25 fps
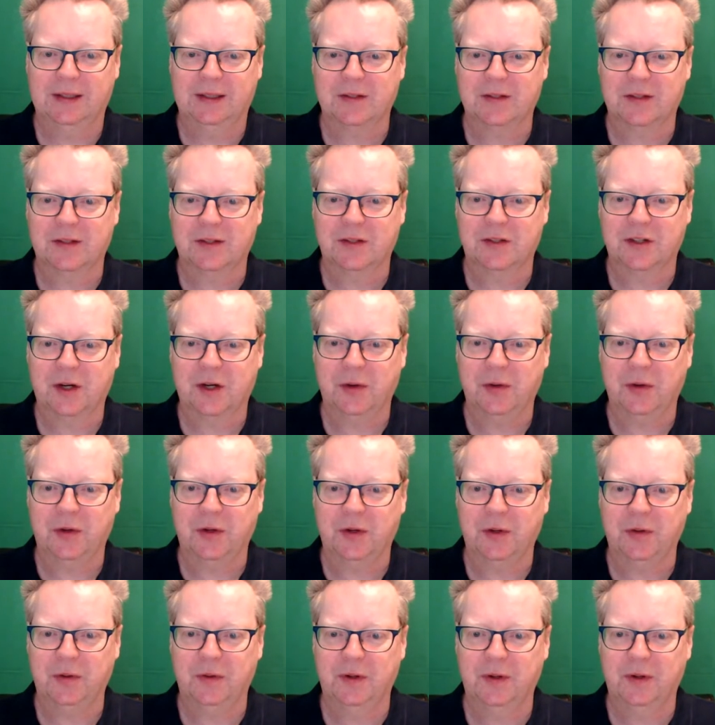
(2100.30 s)
allows us to
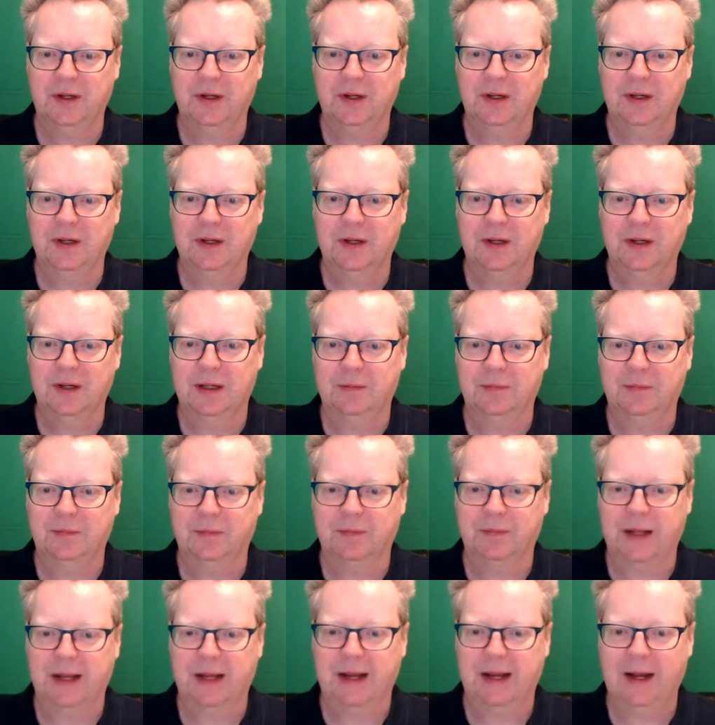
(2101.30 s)
show you
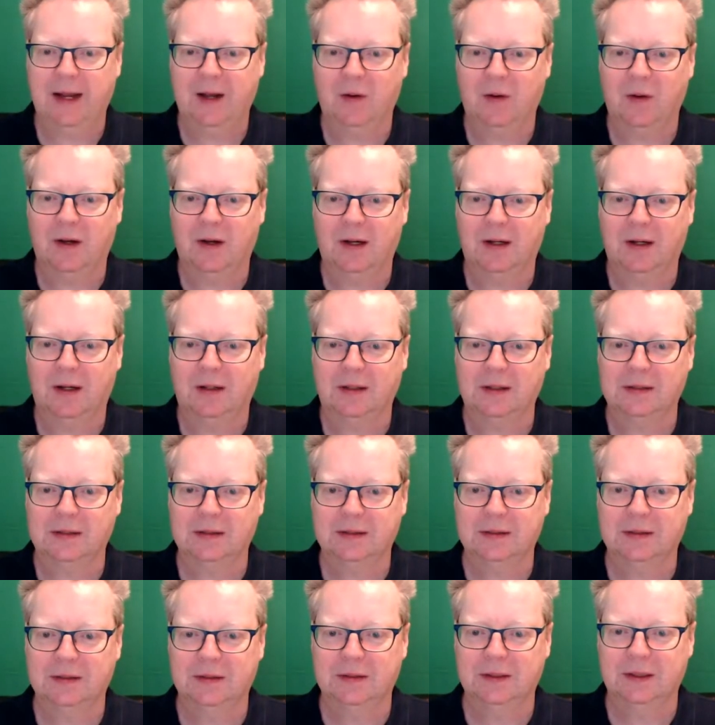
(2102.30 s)
um, how
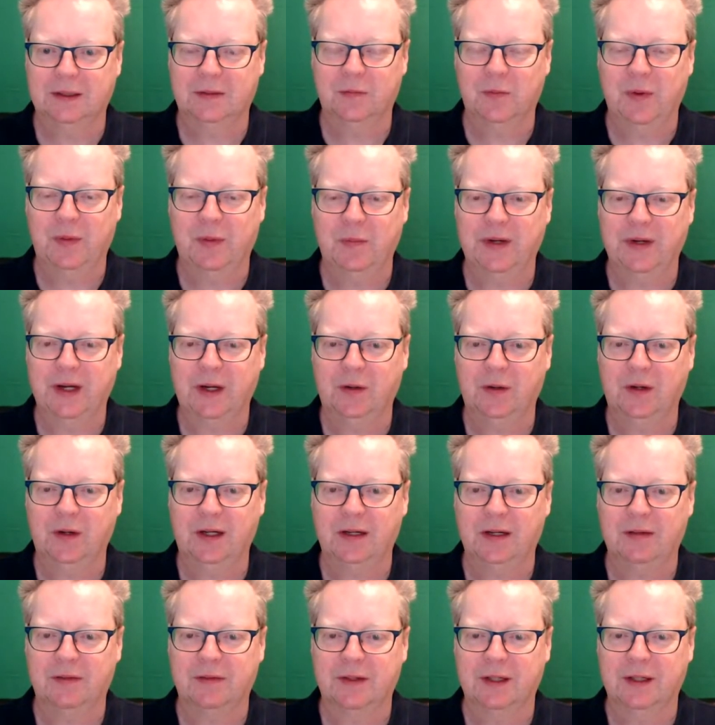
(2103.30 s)
our uh, when we
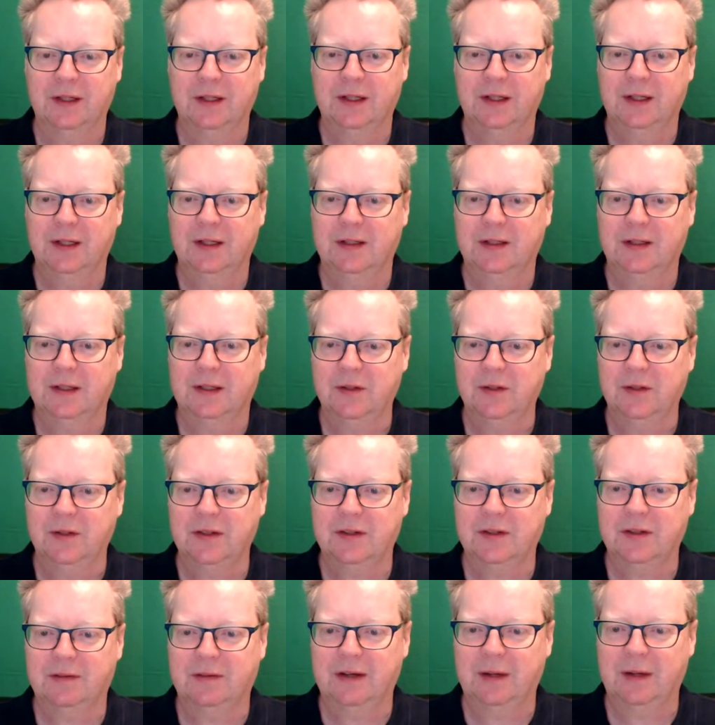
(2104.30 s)
go live.
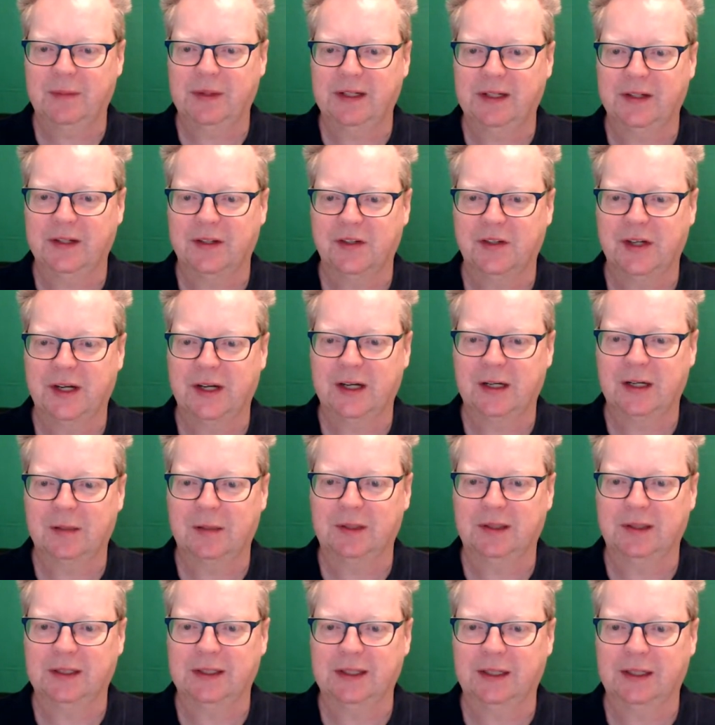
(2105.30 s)
So I'm just grabbing this
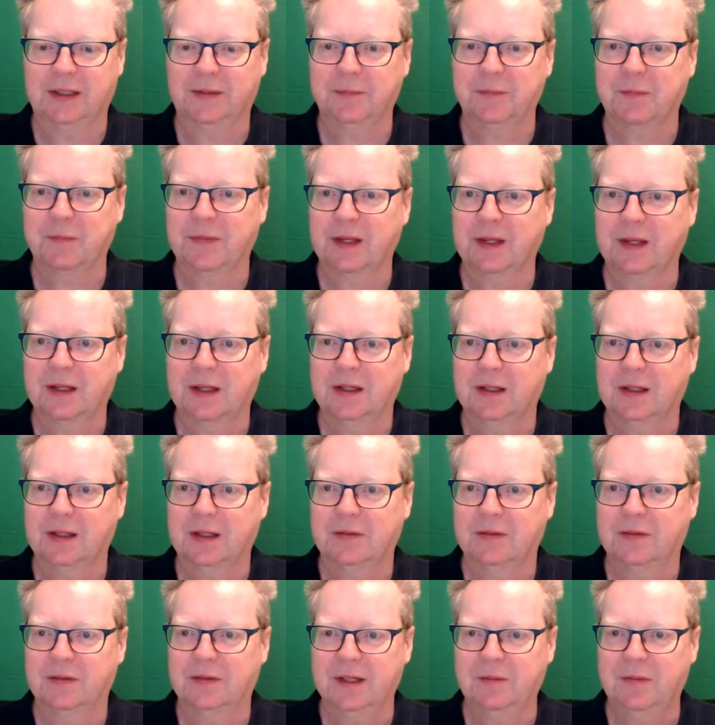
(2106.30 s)
shareable link.
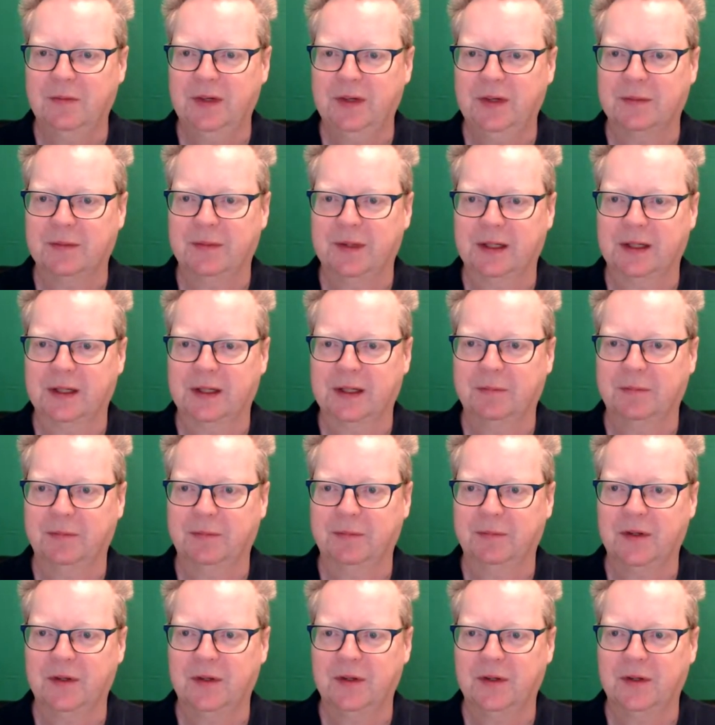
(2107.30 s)
For some reason, my
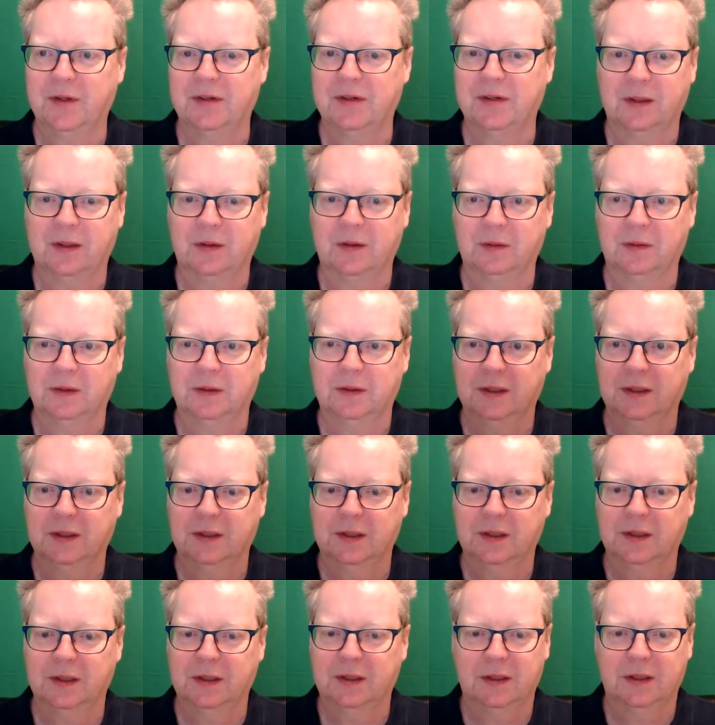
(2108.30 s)
computer is going
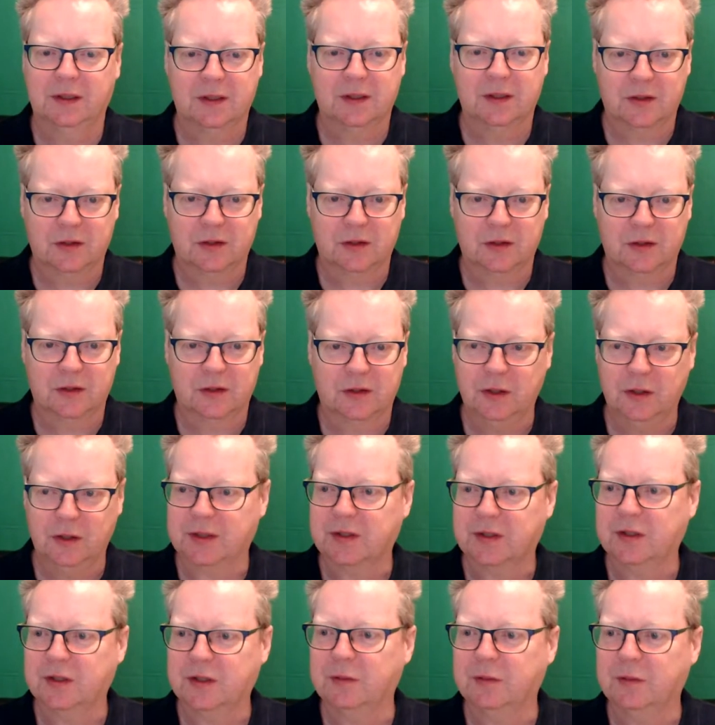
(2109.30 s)

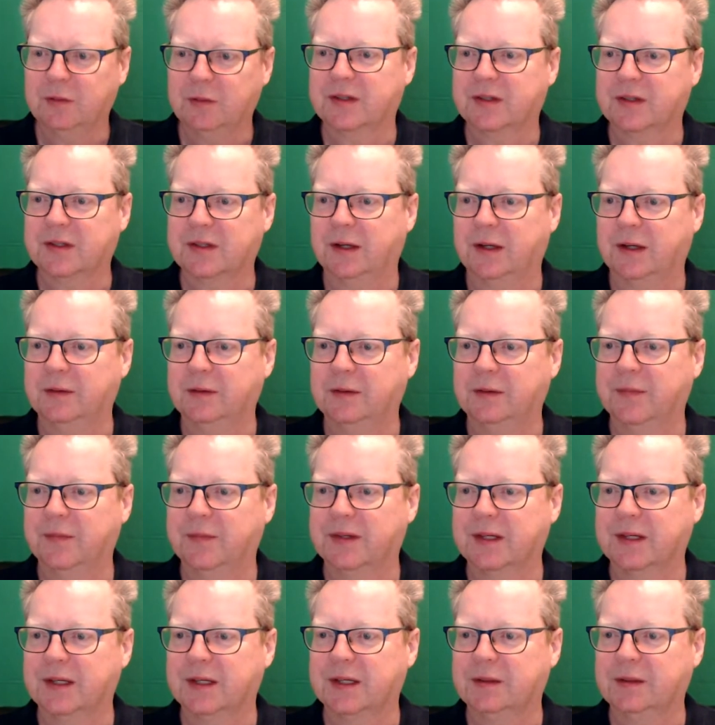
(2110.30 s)
super, super slow.
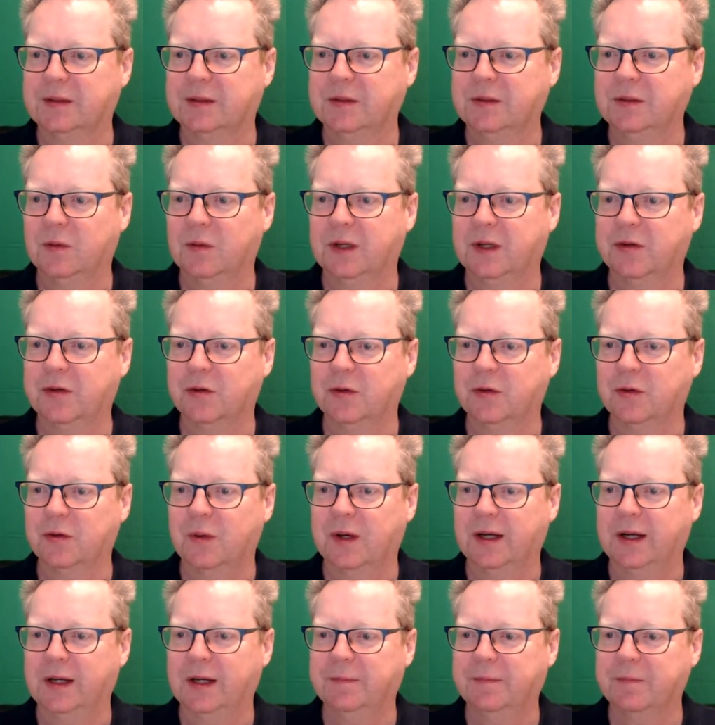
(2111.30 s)
So I'm not quite
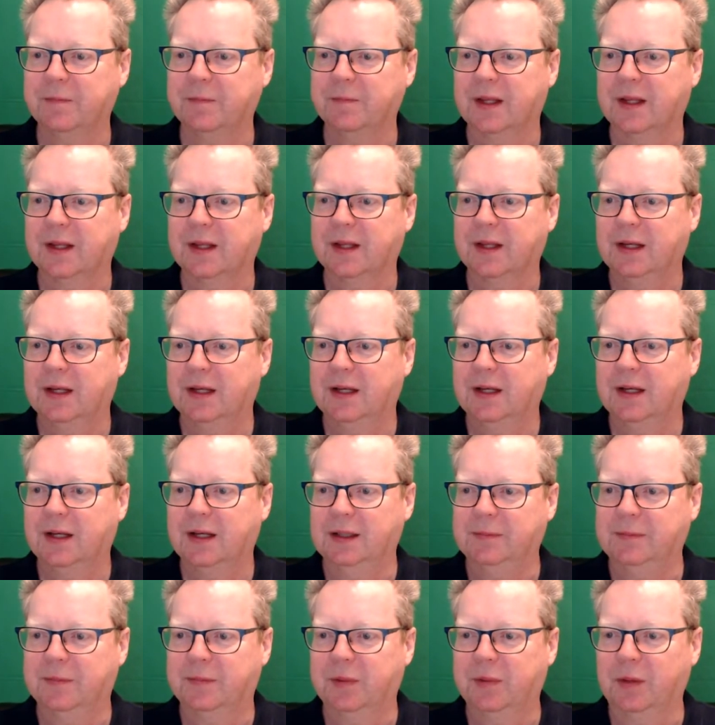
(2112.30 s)
sure why.
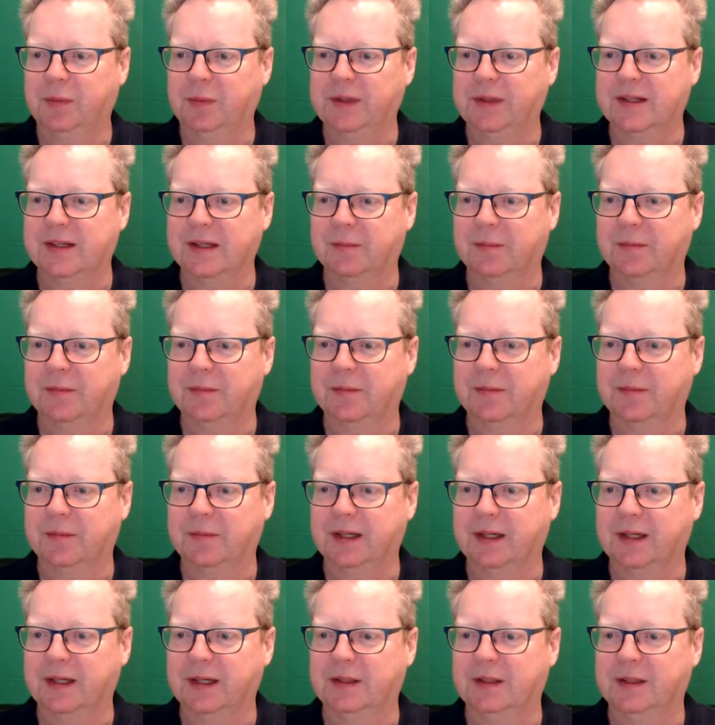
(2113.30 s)
Um, probably
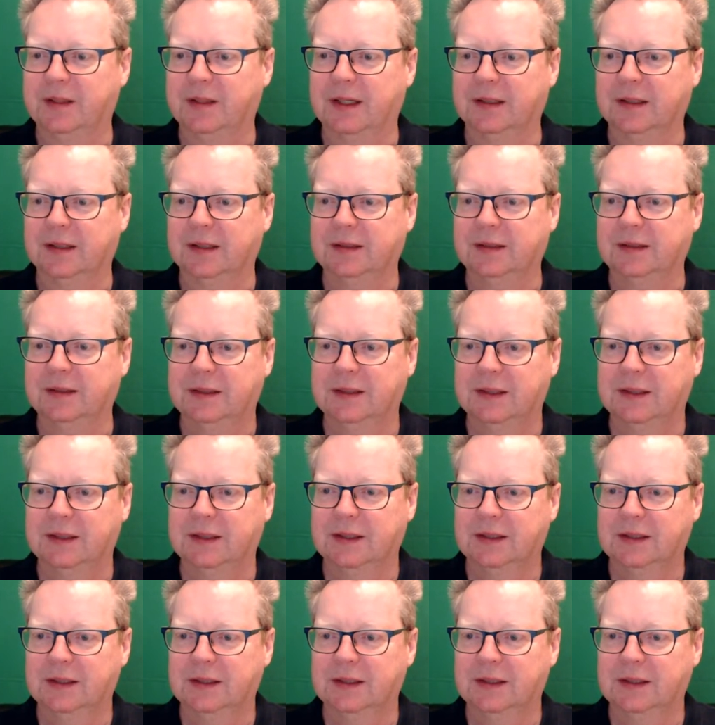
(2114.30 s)
something I've done.